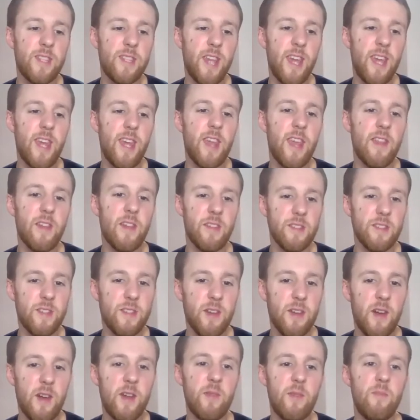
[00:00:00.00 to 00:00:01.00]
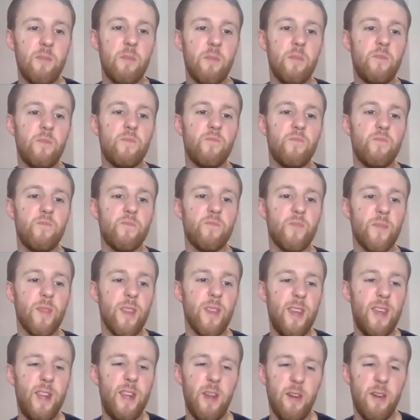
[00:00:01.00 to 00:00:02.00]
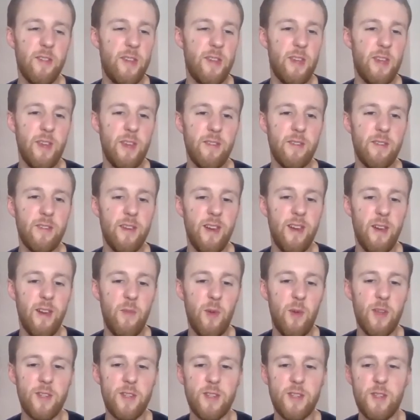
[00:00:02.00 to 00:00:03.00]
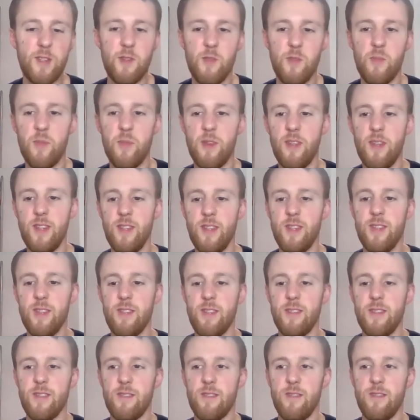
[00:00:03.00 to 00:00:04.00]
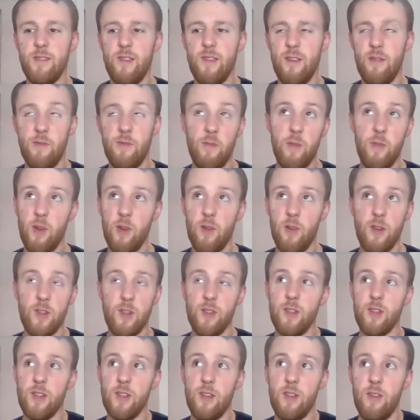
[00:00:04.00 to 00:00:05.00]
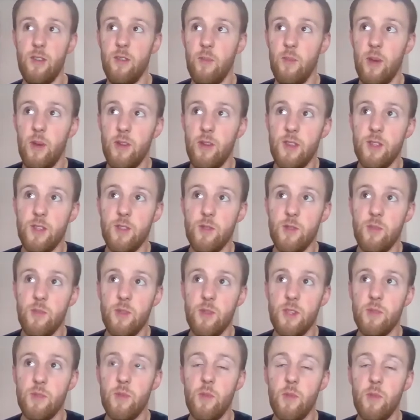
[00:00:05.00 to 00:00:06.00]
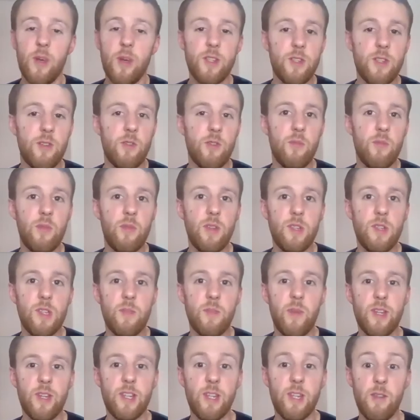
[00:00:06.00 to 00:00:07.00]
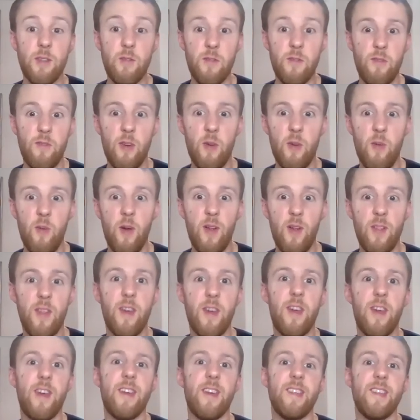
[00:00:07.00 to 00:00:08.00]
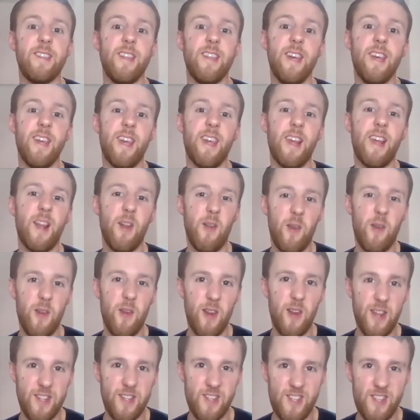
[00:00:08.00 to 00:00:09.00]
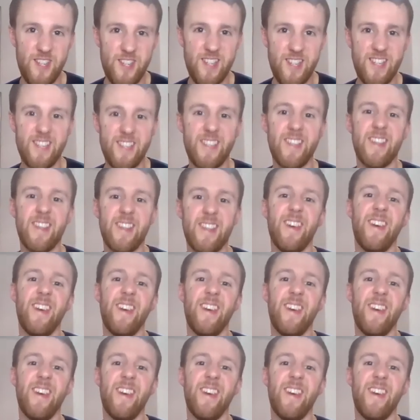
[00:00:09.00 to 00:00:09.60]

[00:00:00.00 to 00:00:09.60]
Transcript: eat something on the go, grab something from the drive-through and eat it on the way to work or as we drive back to the office or whatever. And taking that time,